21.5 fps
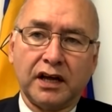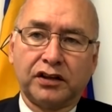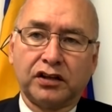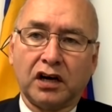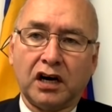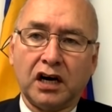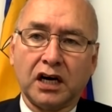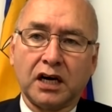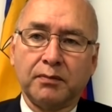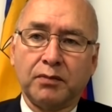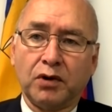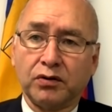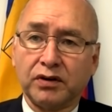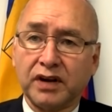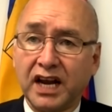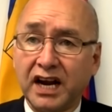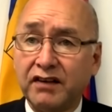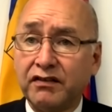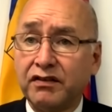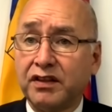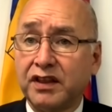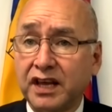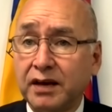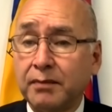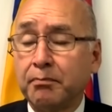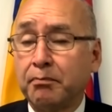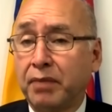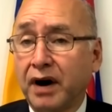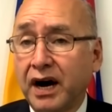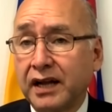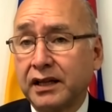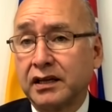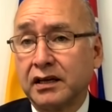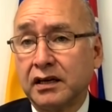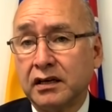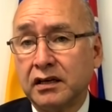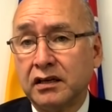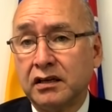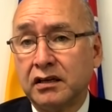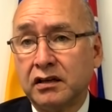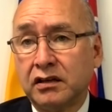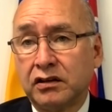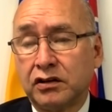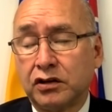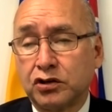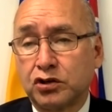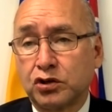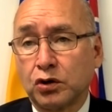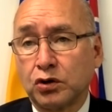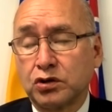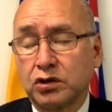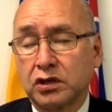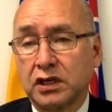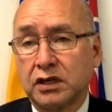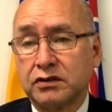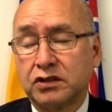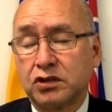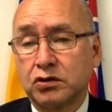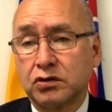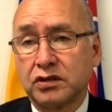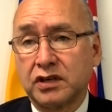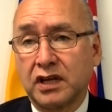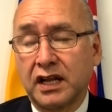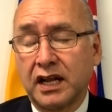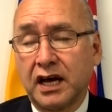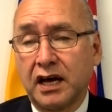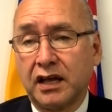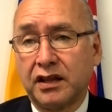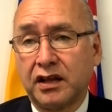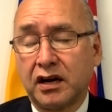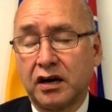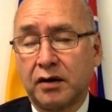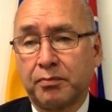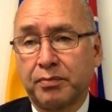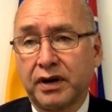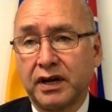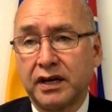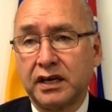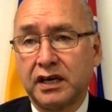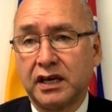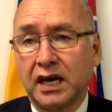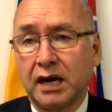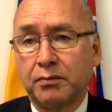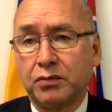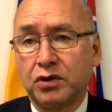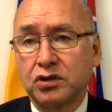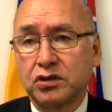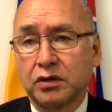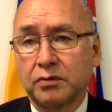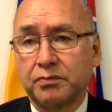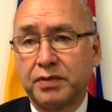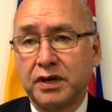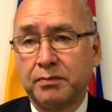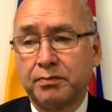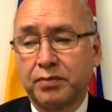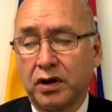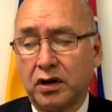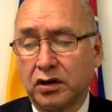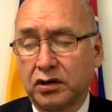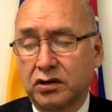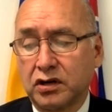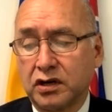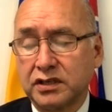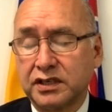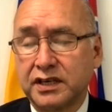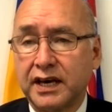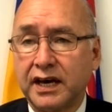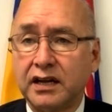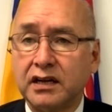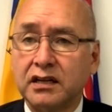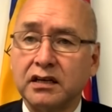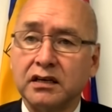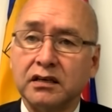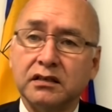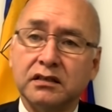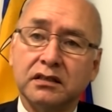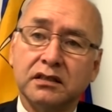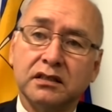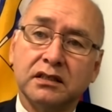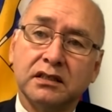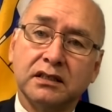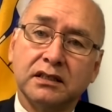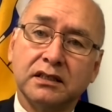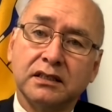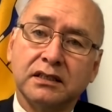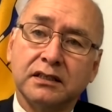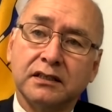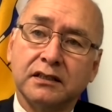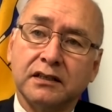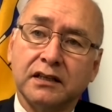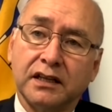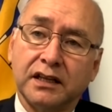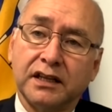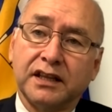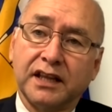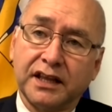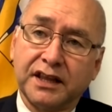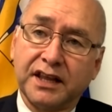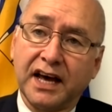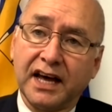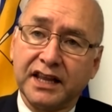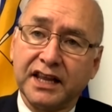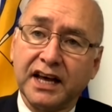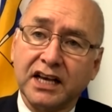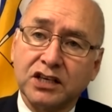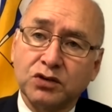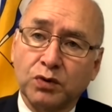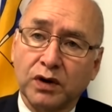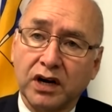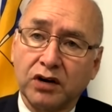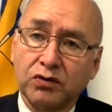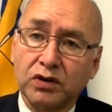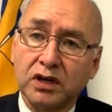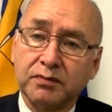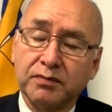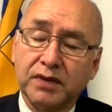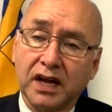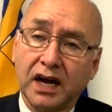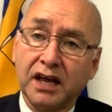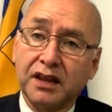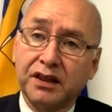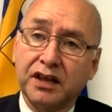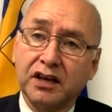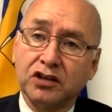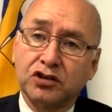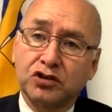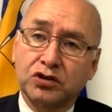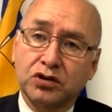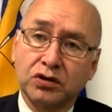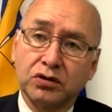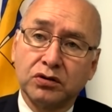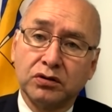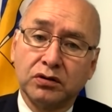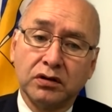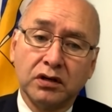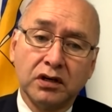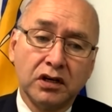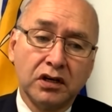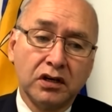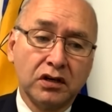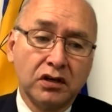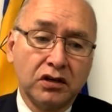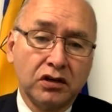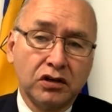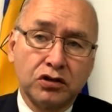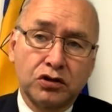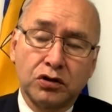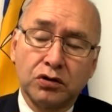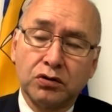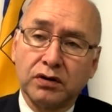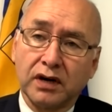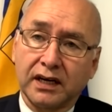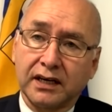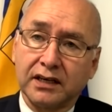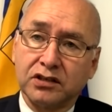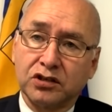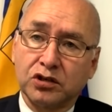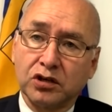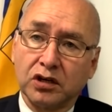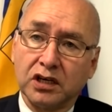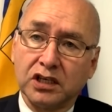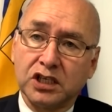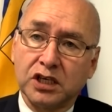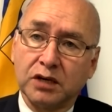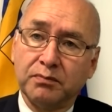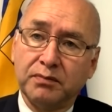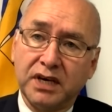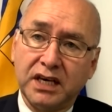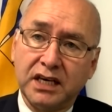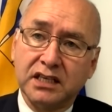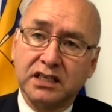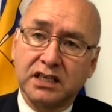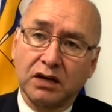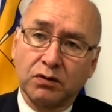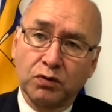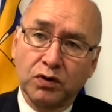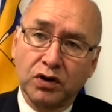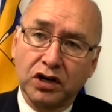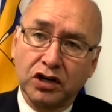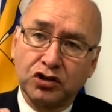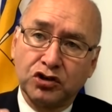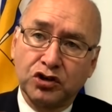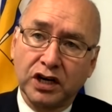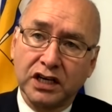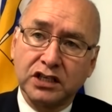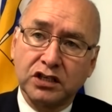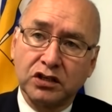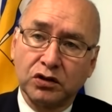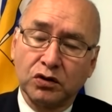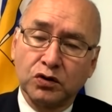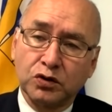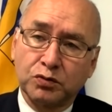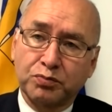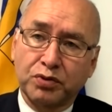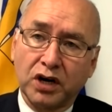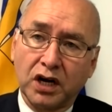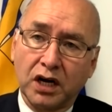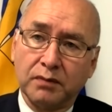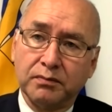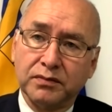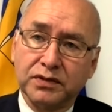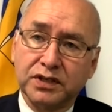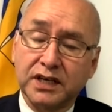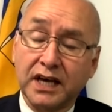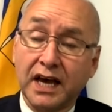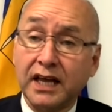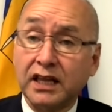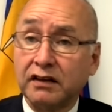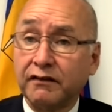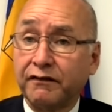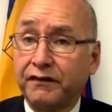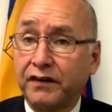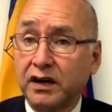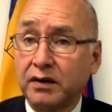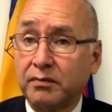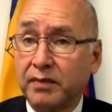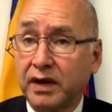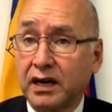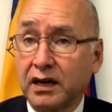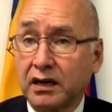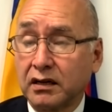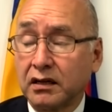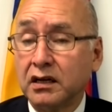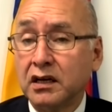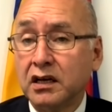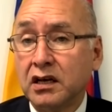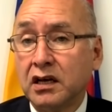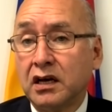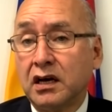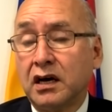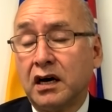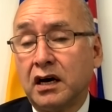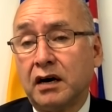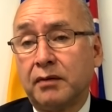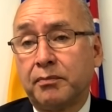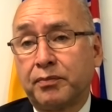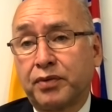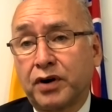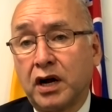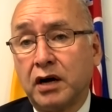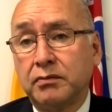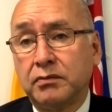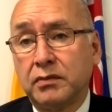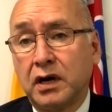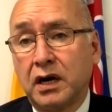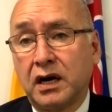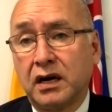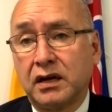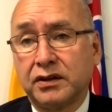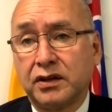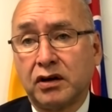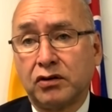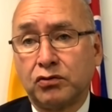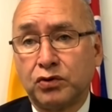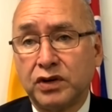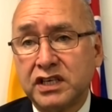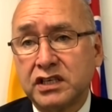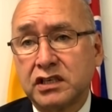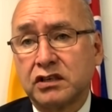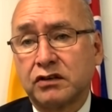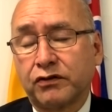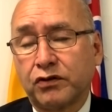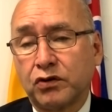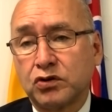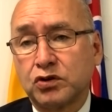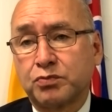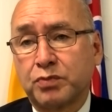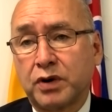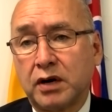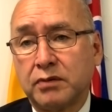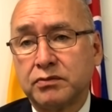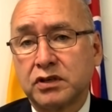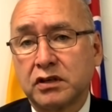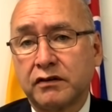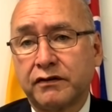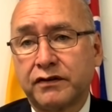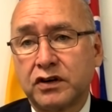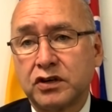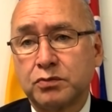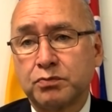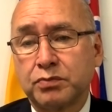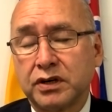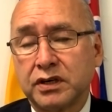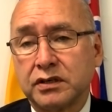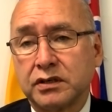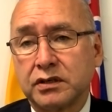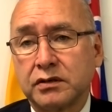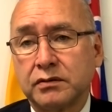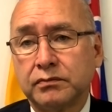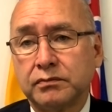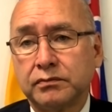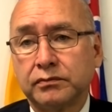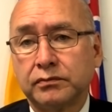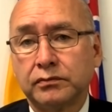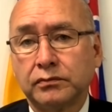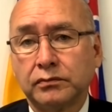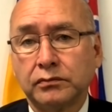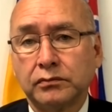that talk about everything but the social issues that, uh, that are plaguing Aboriginal people all across Canada. That, that's what I really mean. I think true true reconciliation means that we're addressing those problems and the fundamental uh, problem, uh, the reasons for those problems in the first place.